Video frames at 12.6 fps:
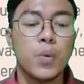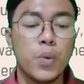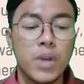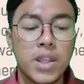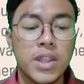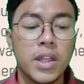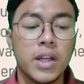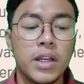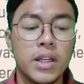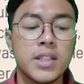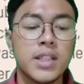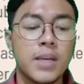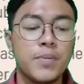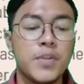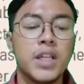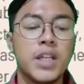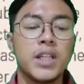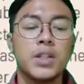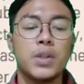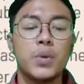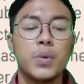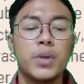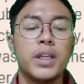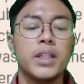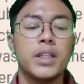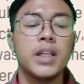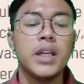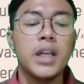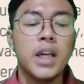with the subject doing